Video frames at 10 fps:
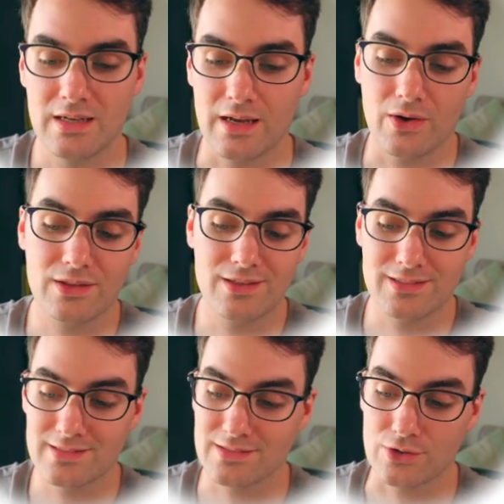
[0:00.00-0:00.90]
Now, I think
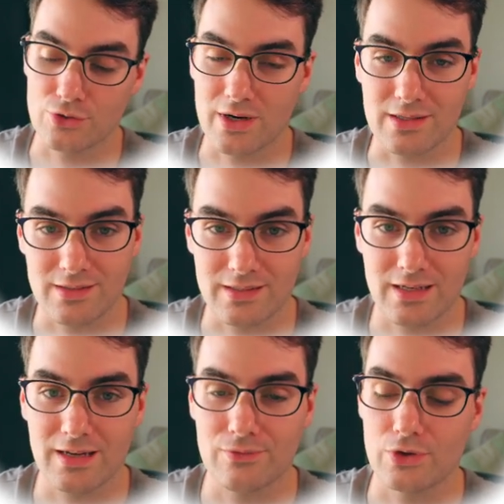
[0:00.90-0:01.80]
this is a great thing
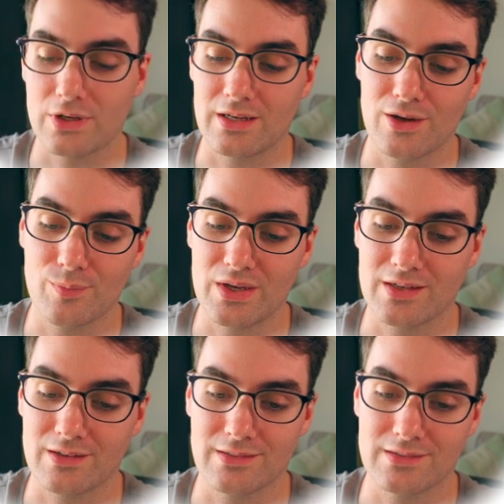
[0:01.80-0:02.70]
to have on here
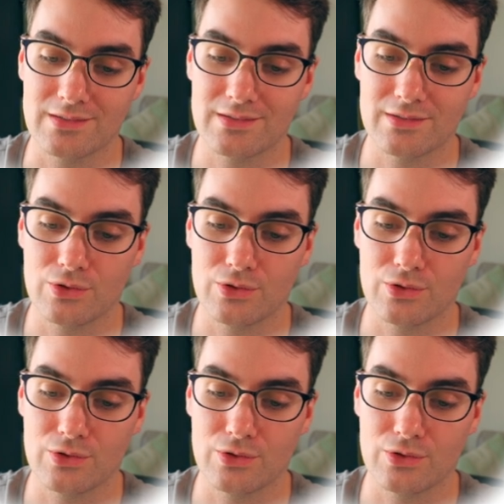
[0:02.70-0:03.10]
because